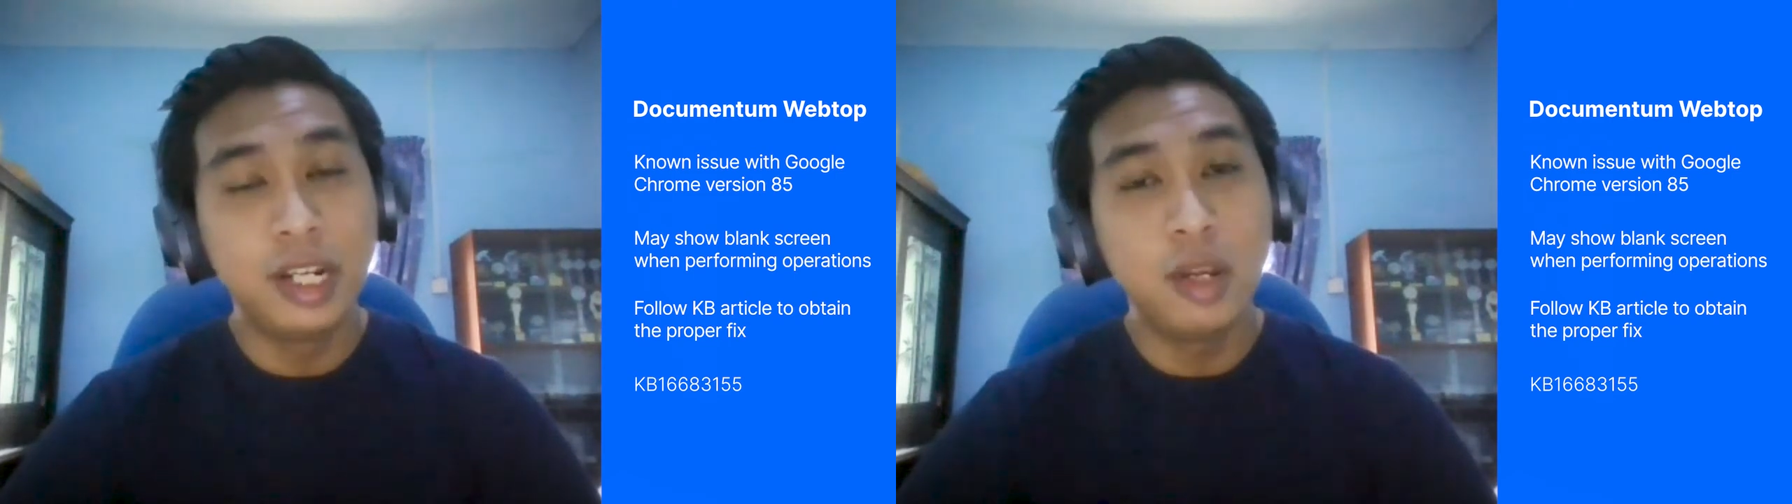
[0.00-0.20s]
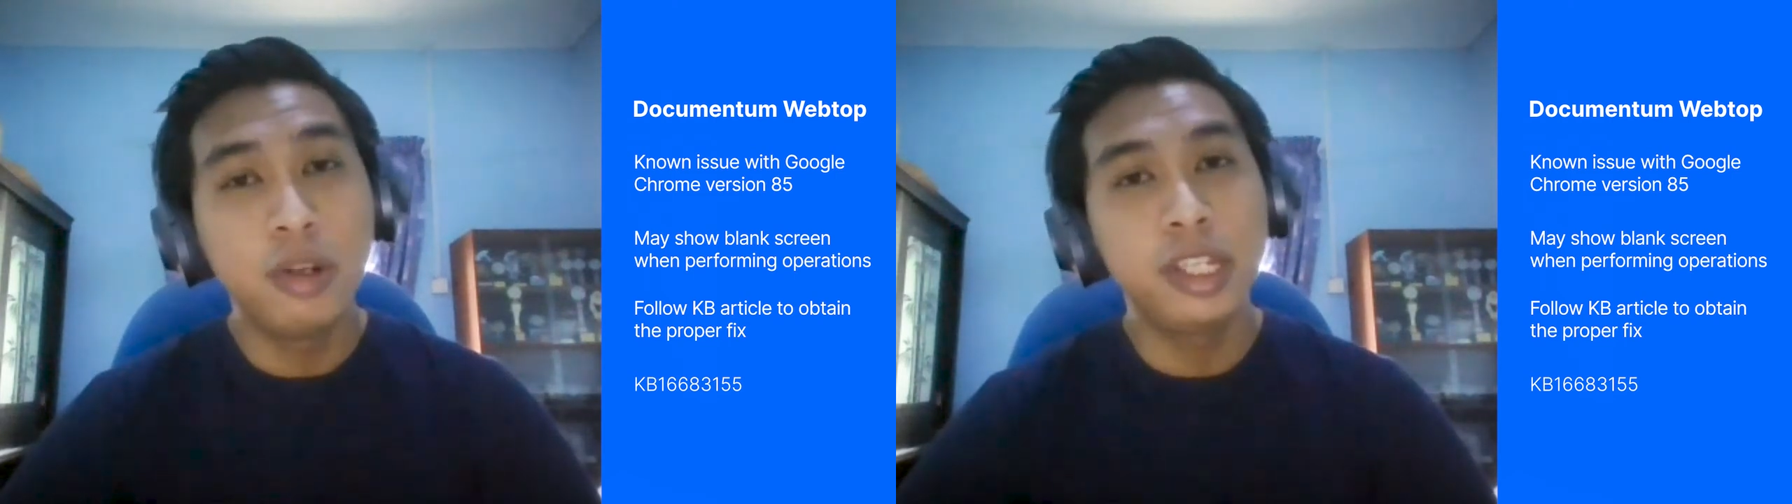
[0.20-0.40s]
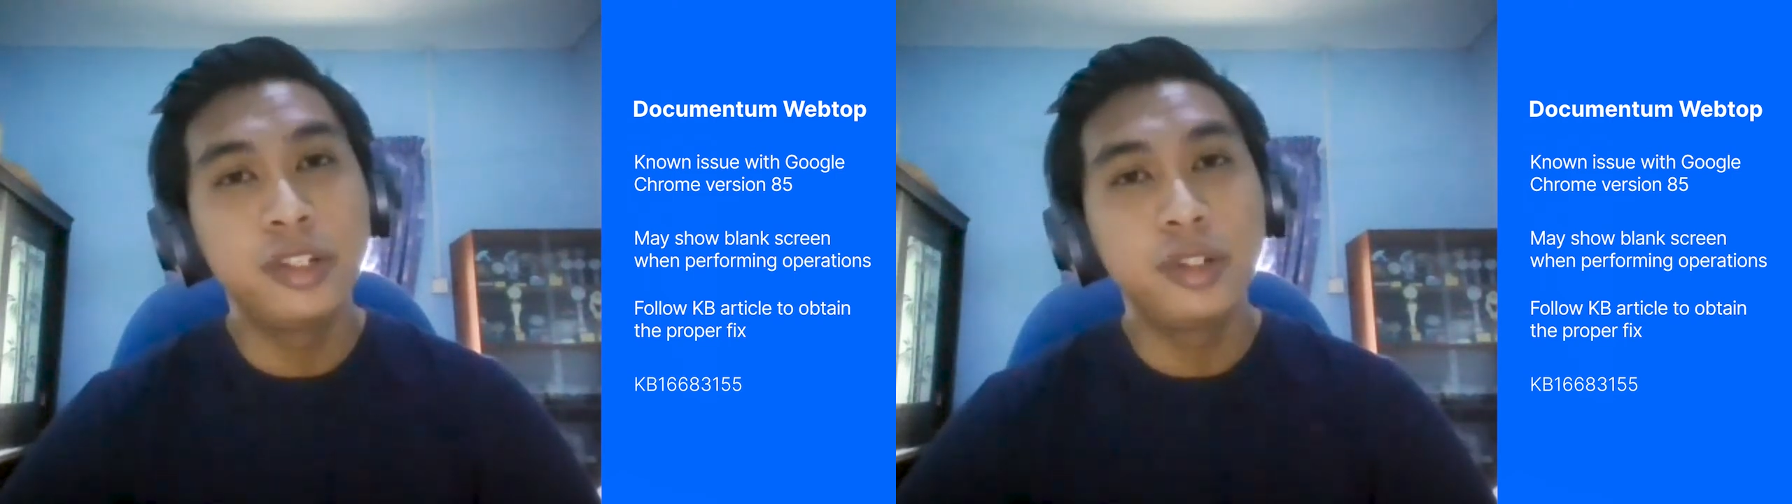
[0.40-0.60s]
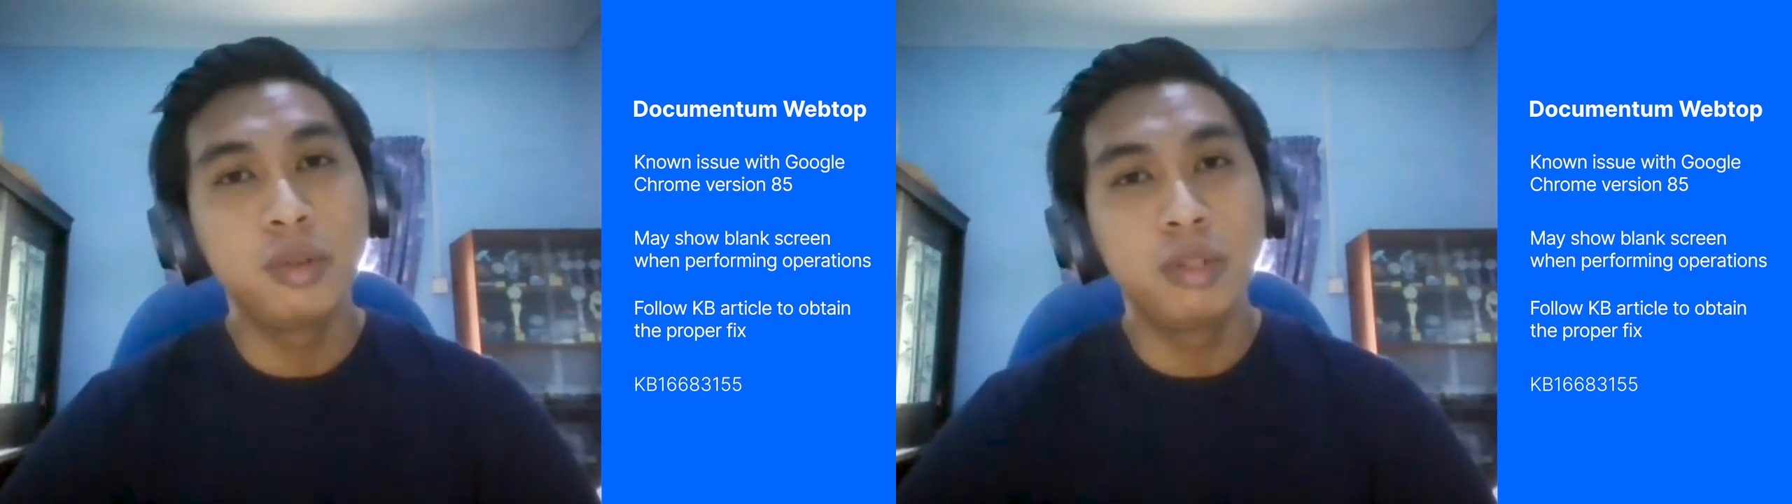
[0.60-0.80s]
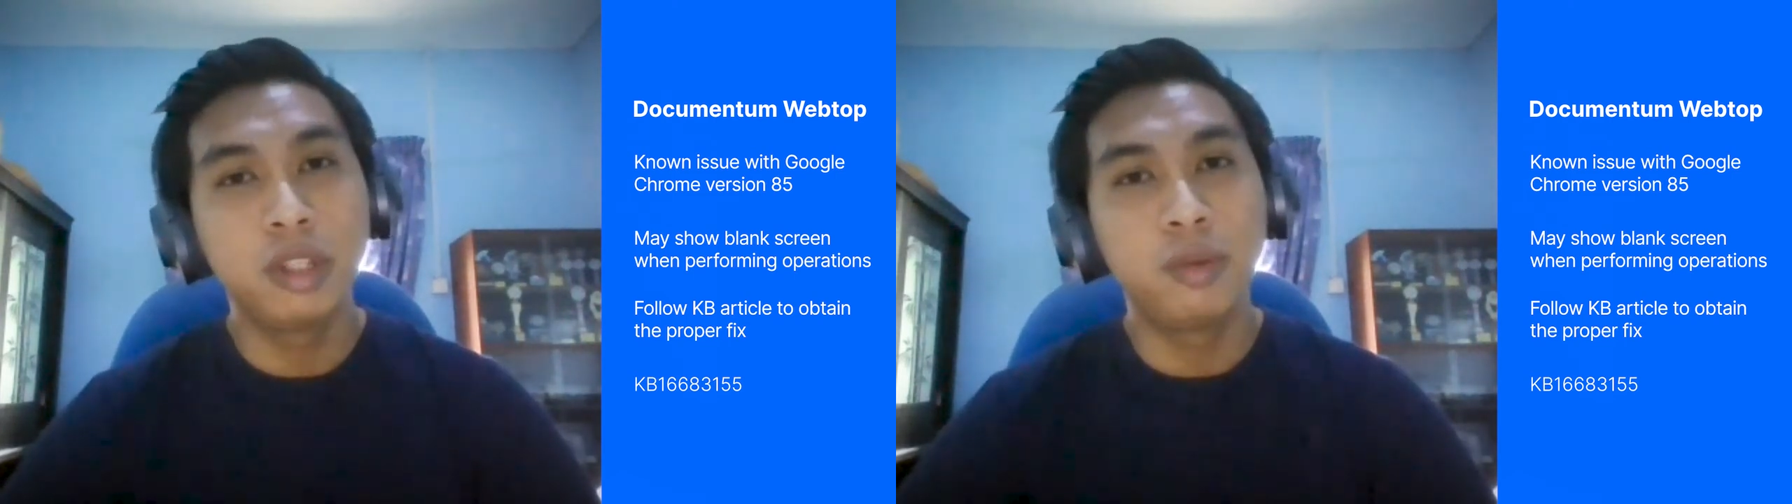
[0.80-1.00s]
known
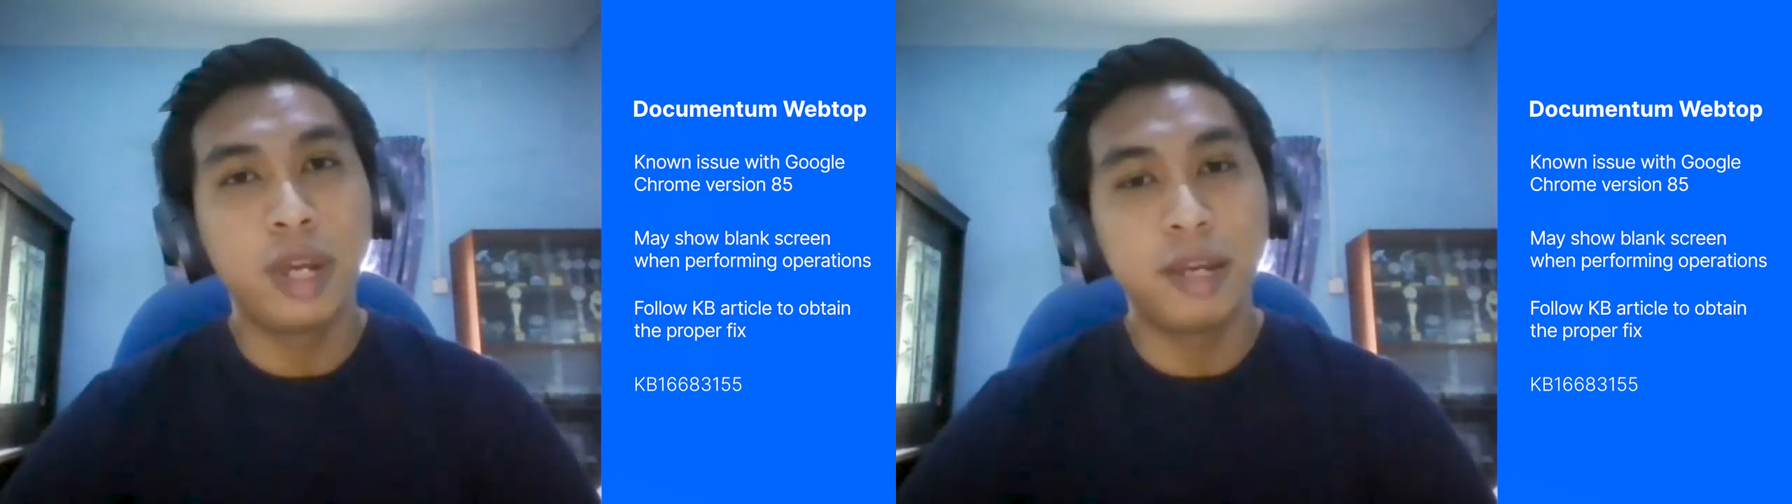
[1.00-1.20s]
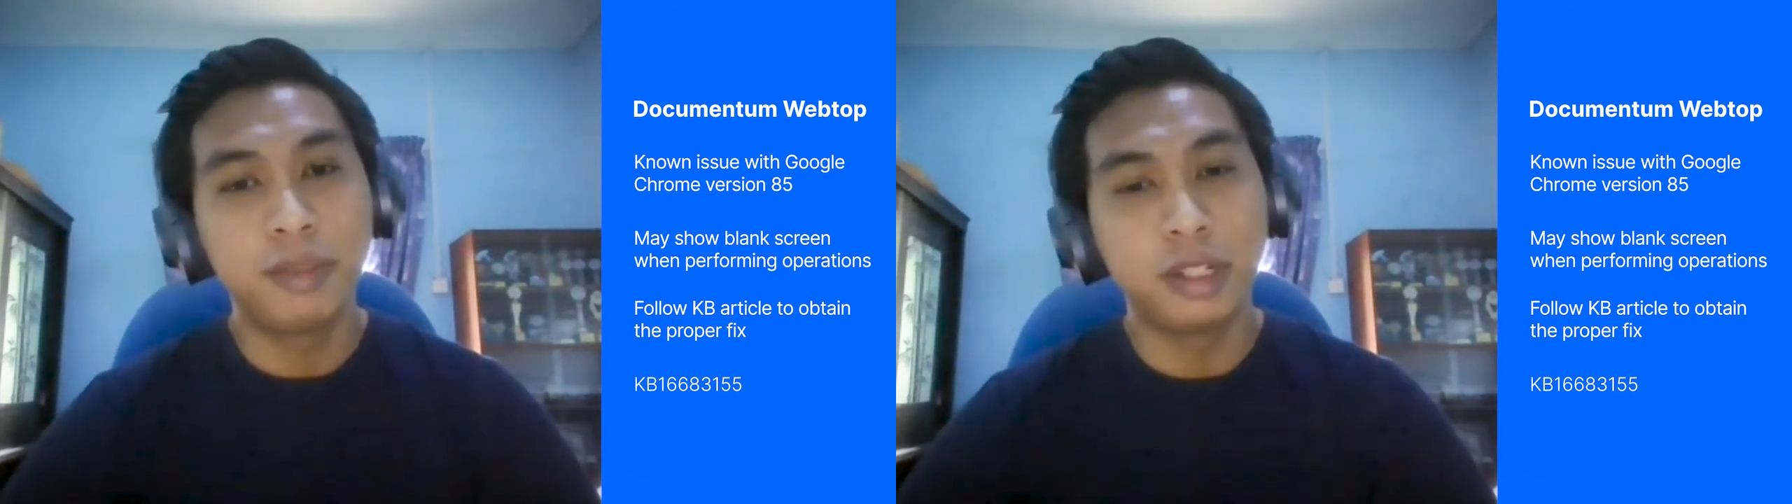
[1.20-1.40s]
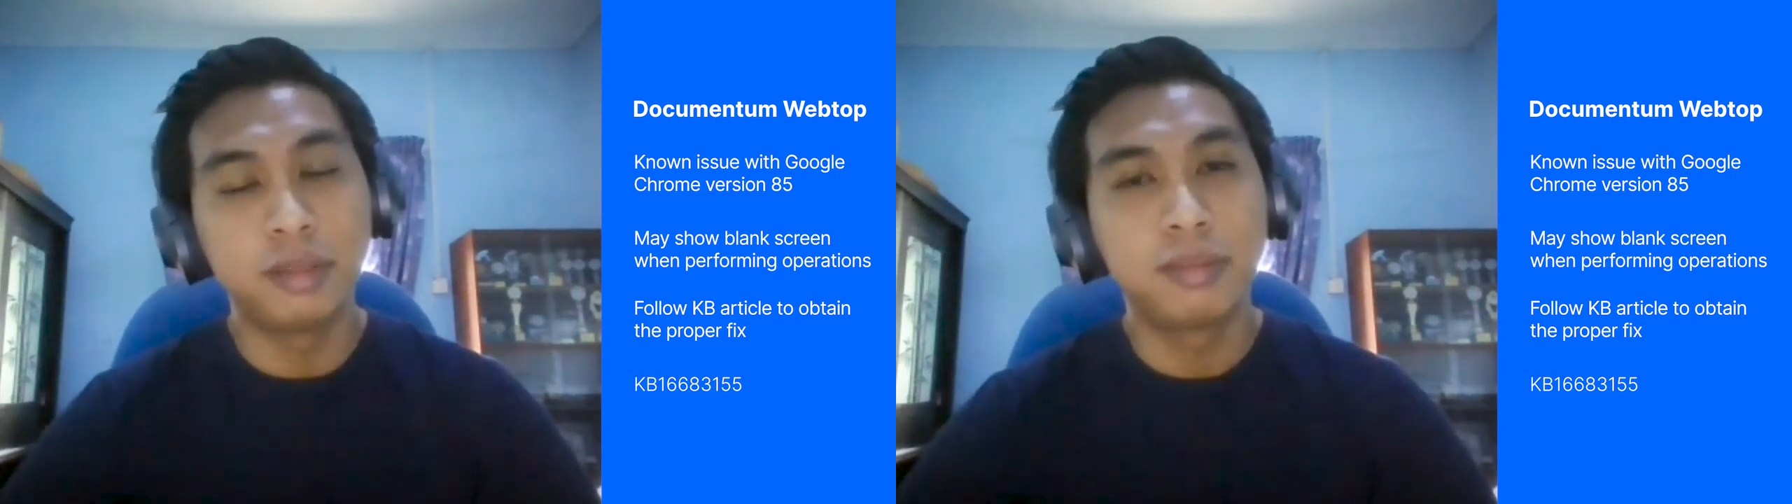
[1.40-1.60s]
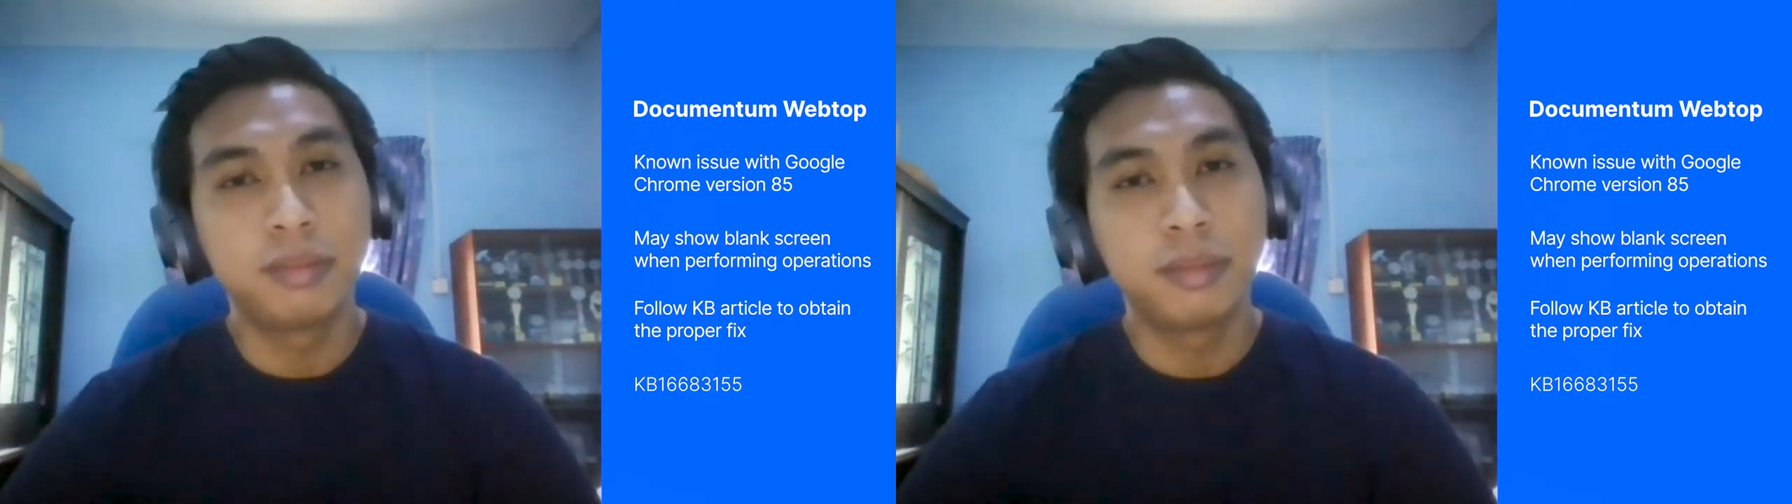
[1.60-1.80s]
issue with Webtop